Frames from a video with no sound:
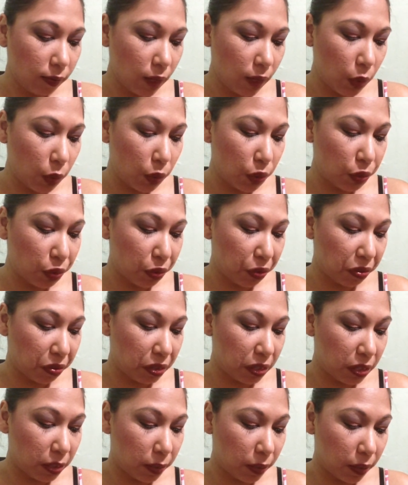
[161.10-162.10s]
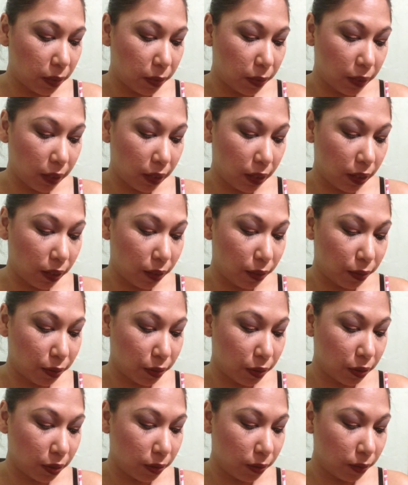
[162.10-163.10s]
which worries me. But
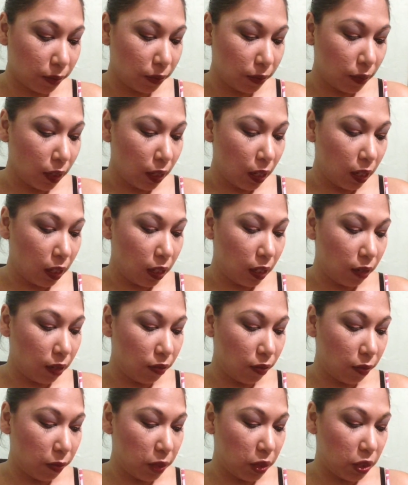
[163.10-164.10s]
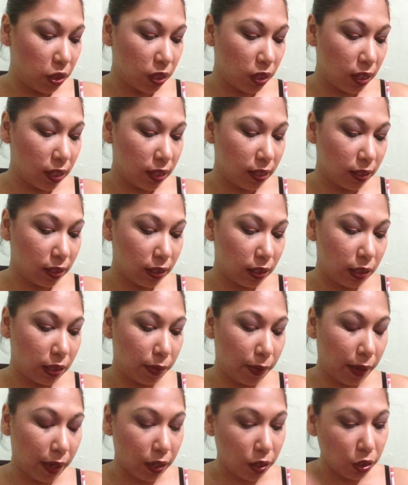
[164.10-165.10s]
anywho's, information here is in
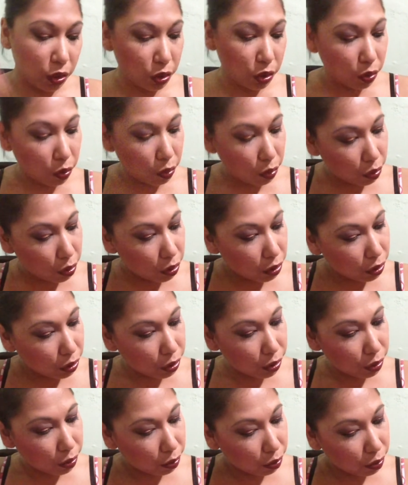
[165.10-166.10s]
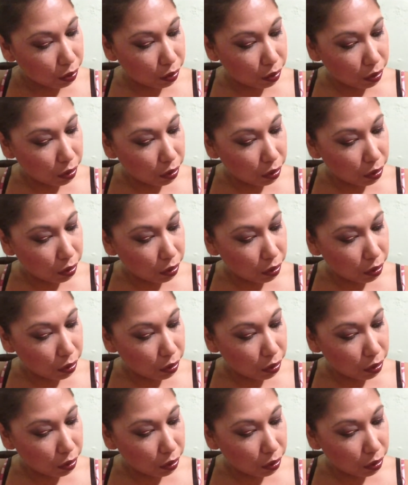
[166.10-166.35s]
Spanish also.